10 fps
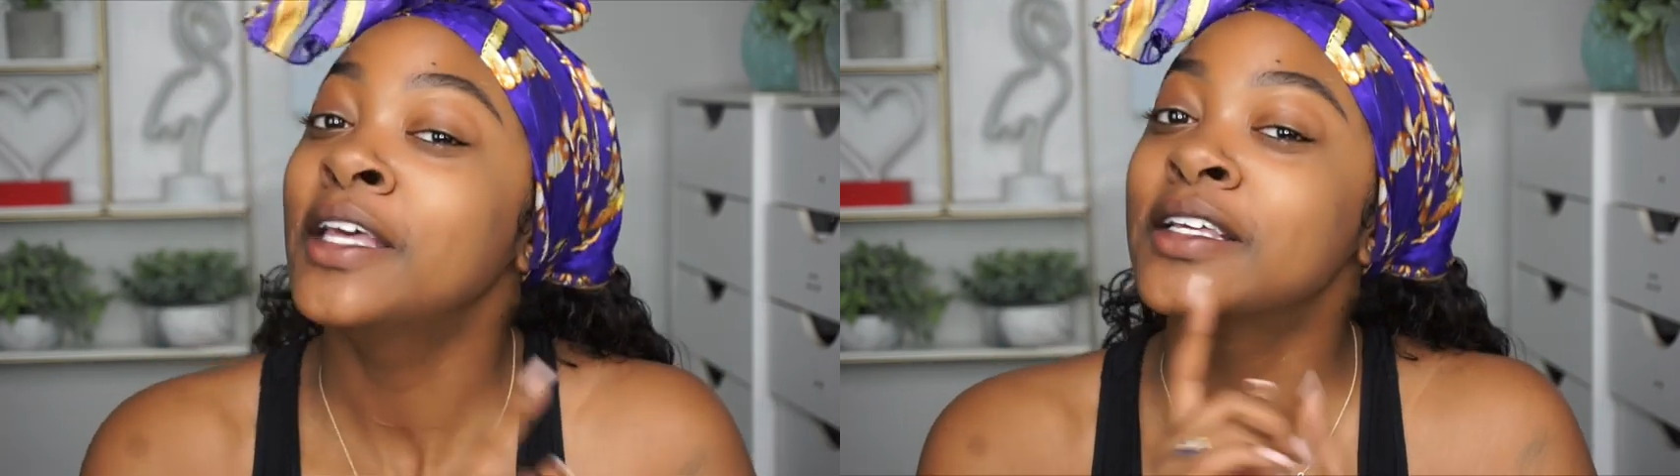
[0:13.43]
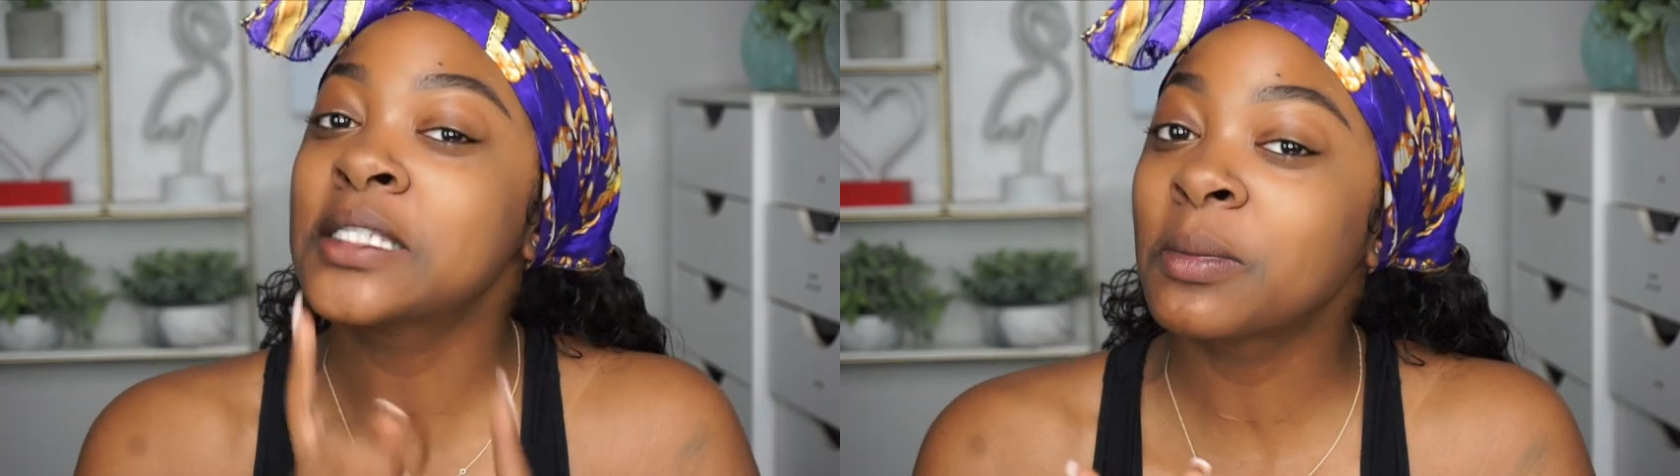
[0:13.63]

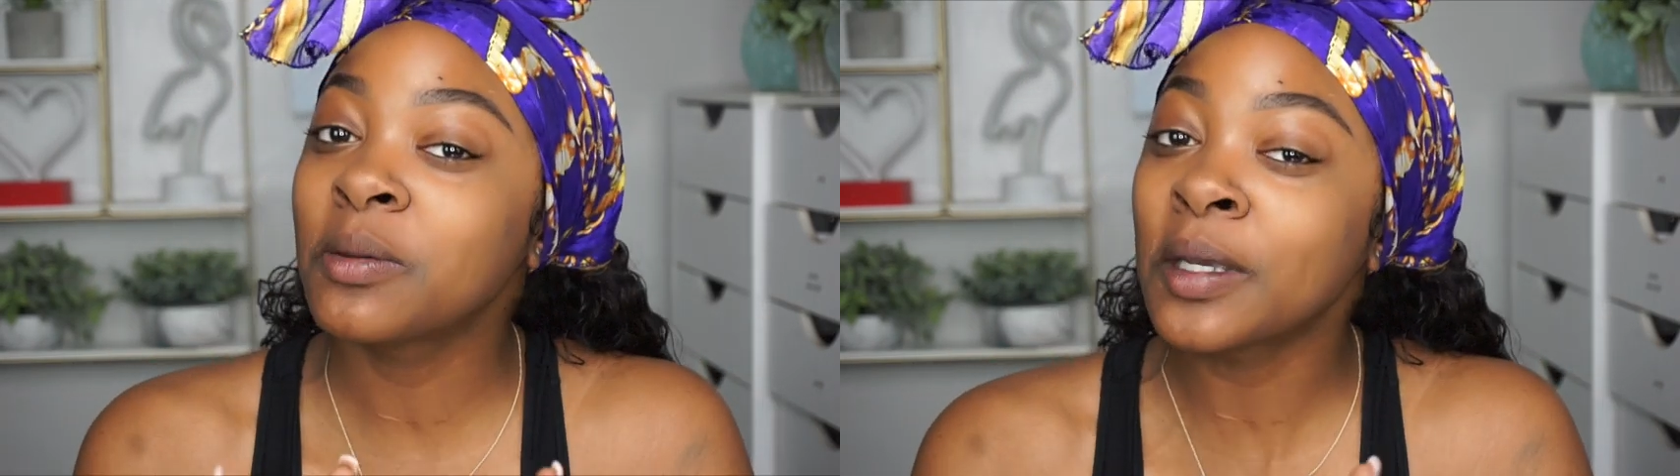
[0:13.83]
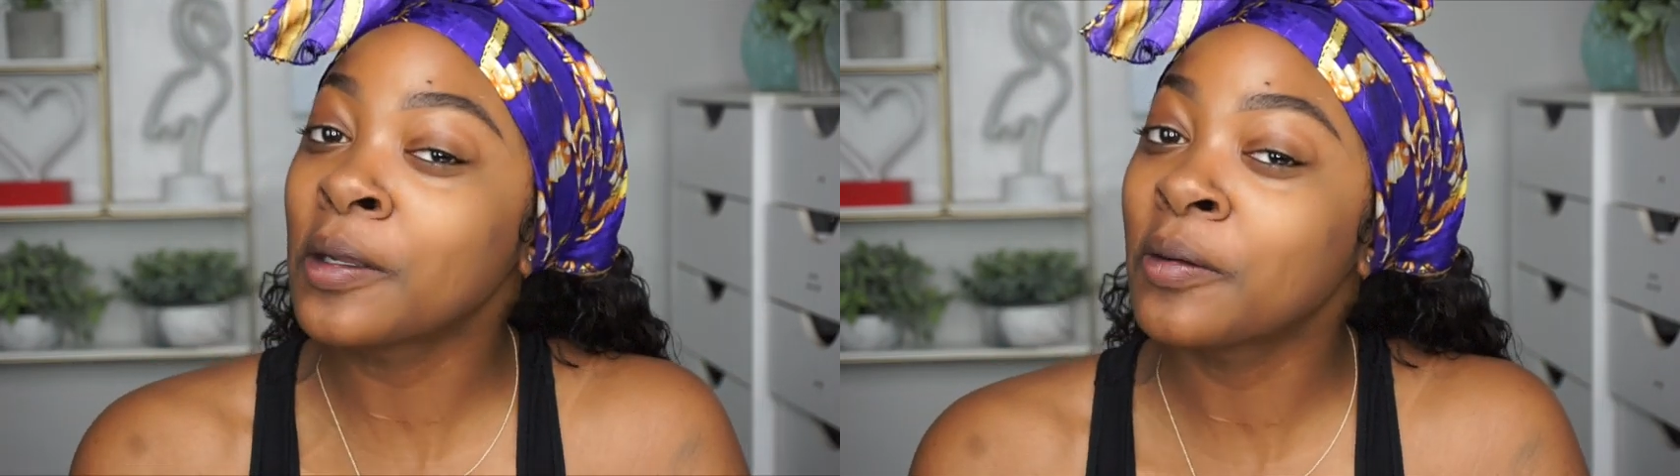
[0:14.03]
Some of you
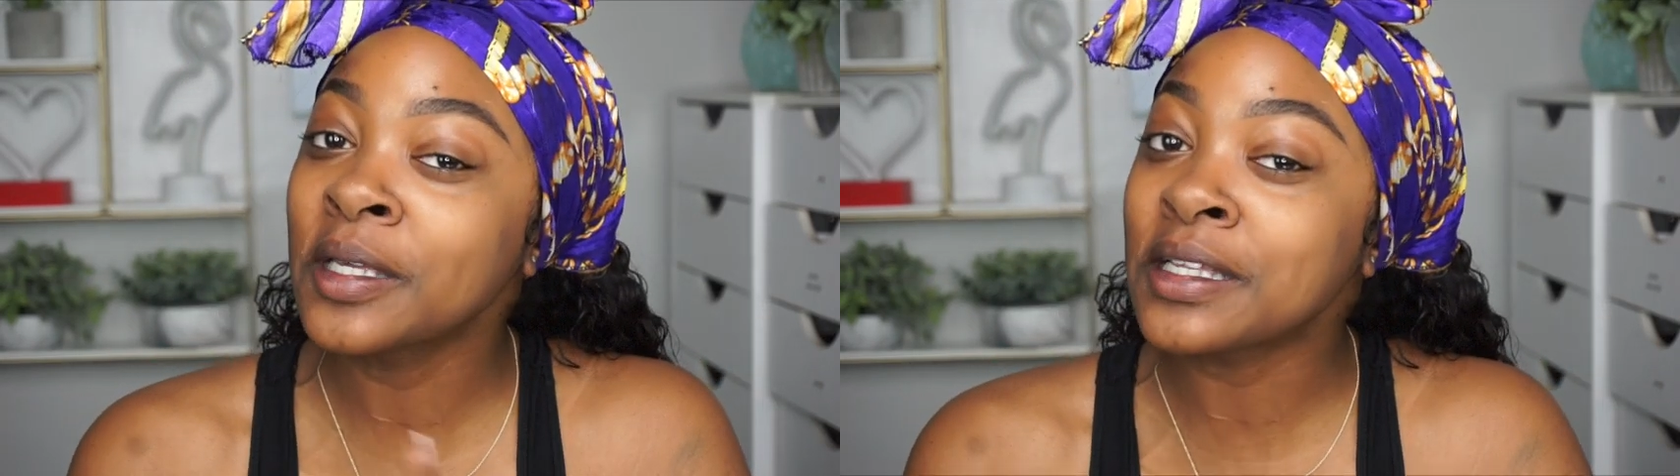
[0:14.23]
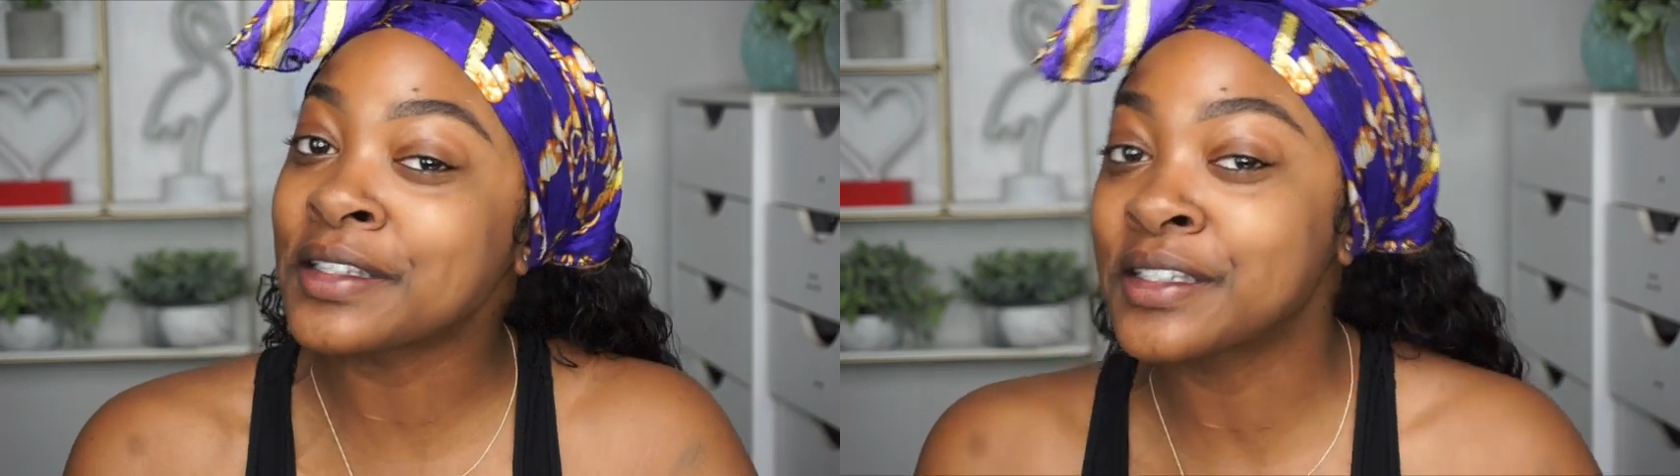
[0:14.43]
may know
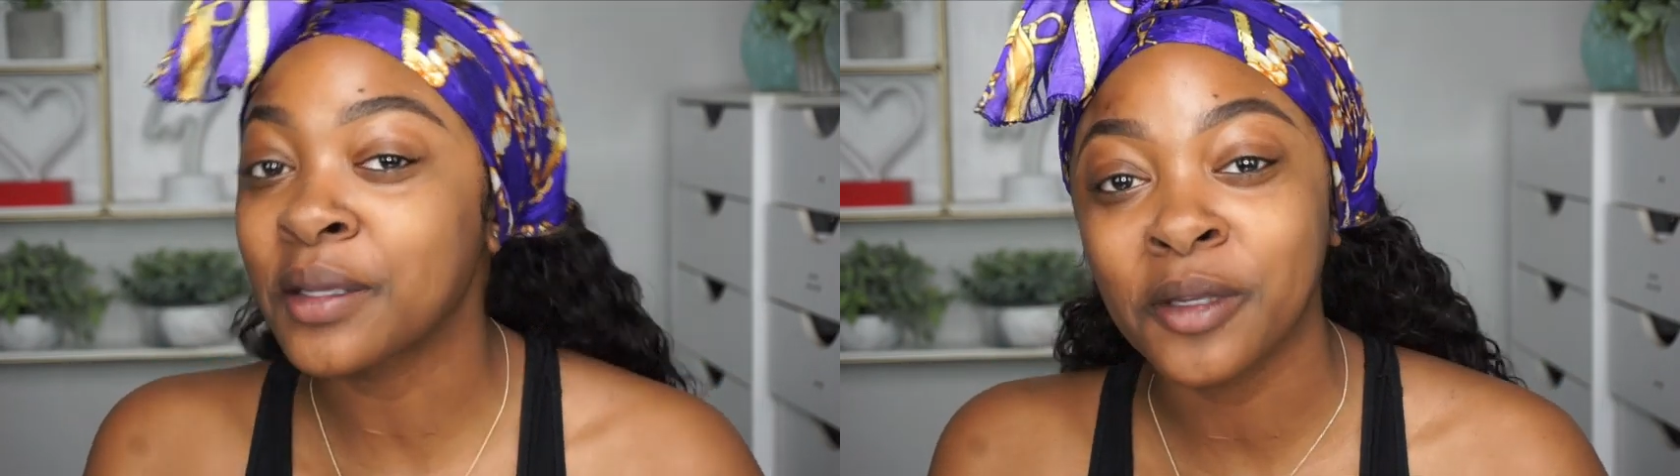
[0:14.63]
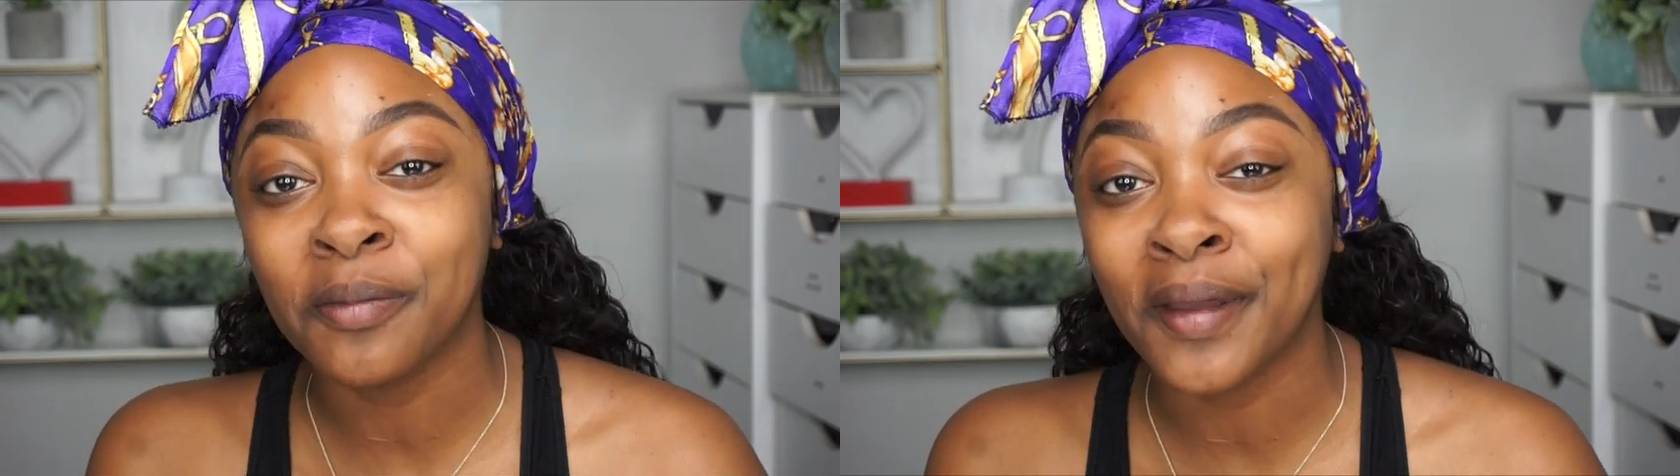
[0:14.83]
me and
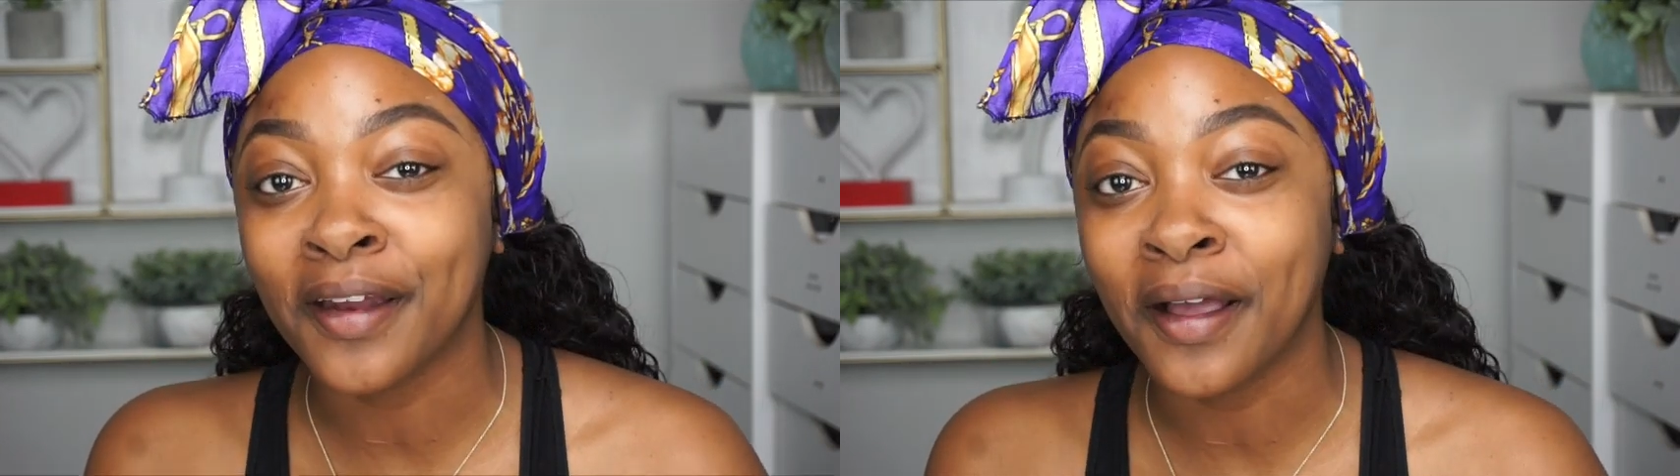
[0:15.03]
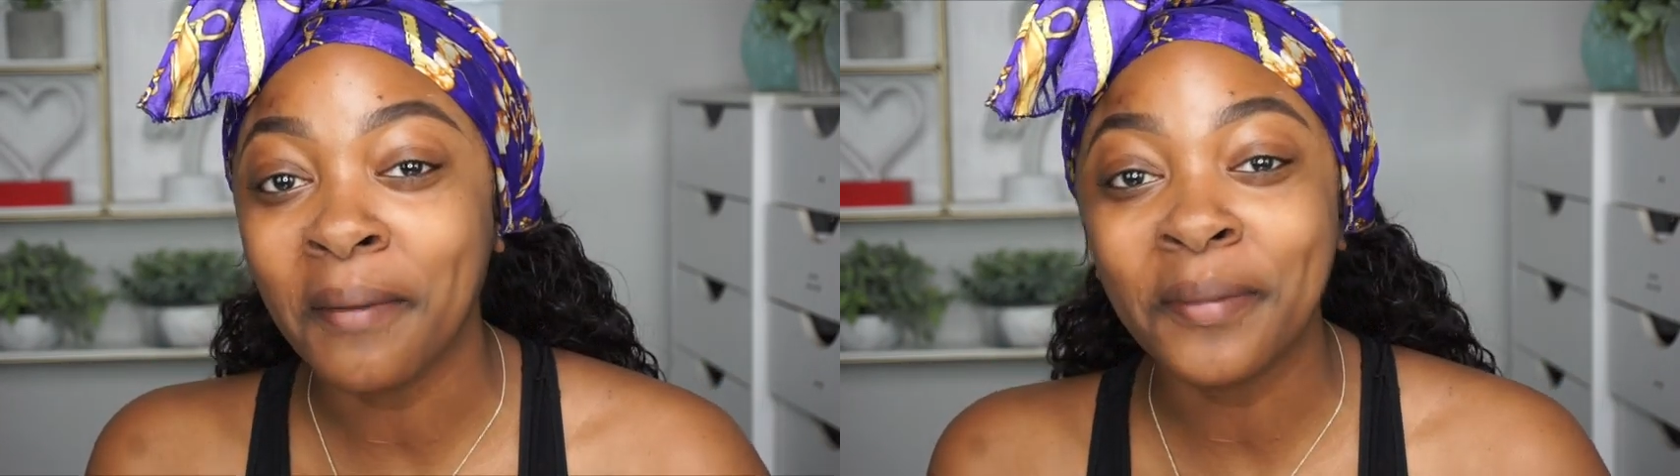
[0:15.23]
some of you may
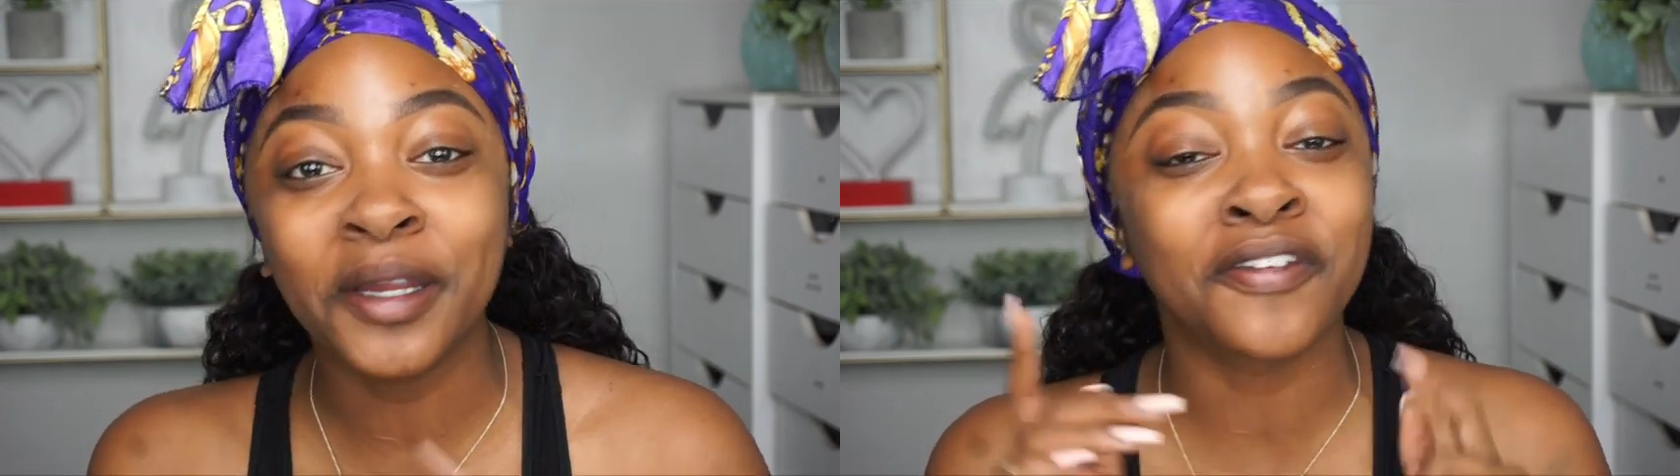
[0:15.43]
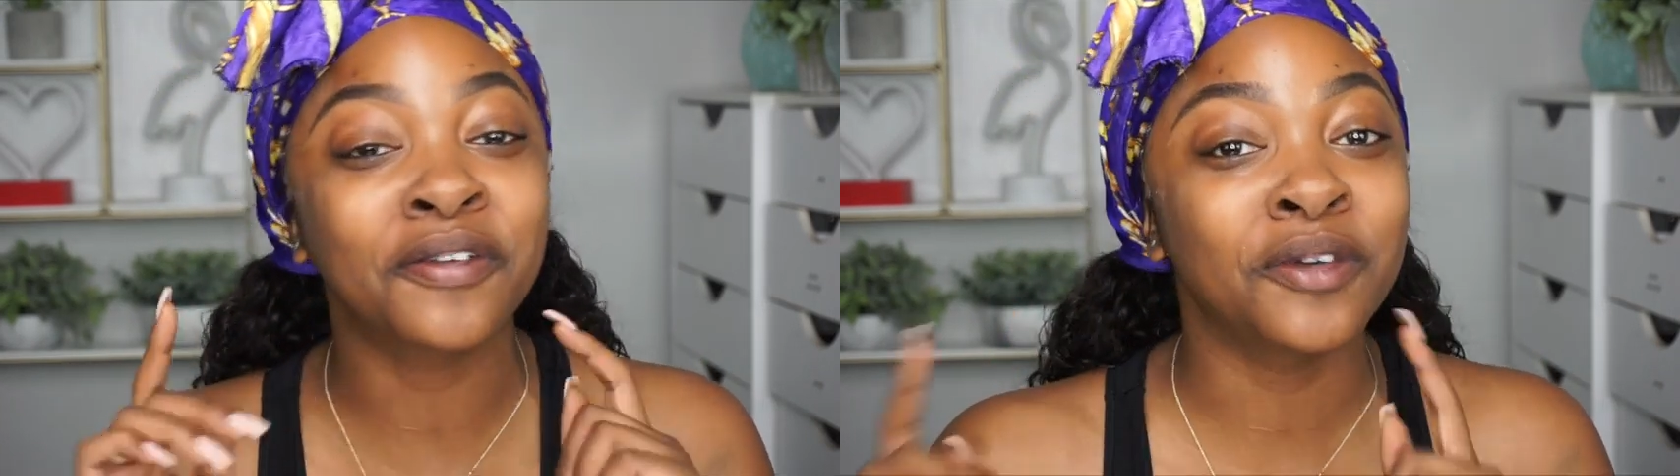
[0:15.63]
not, but
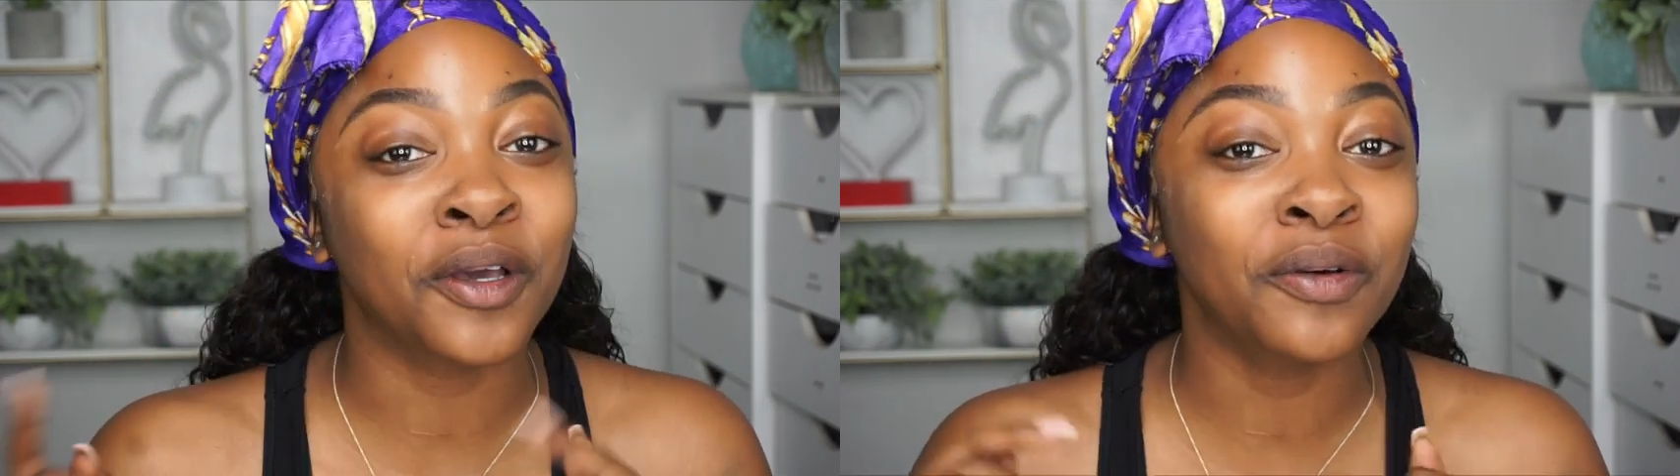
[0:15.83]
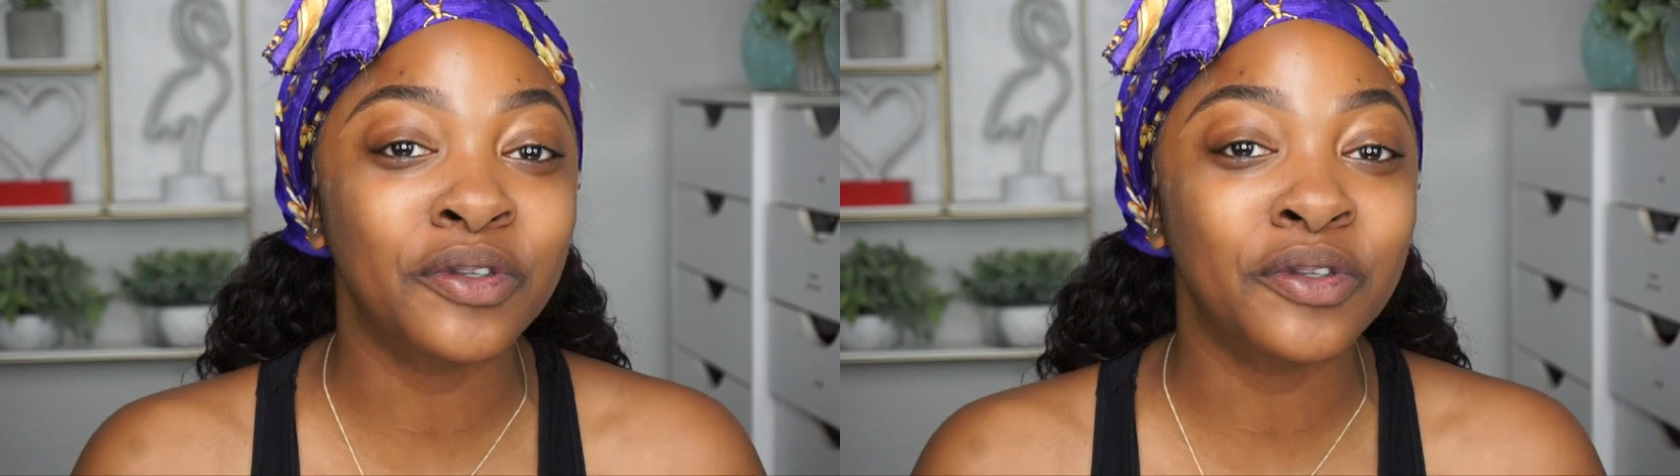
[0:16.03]
if you don't,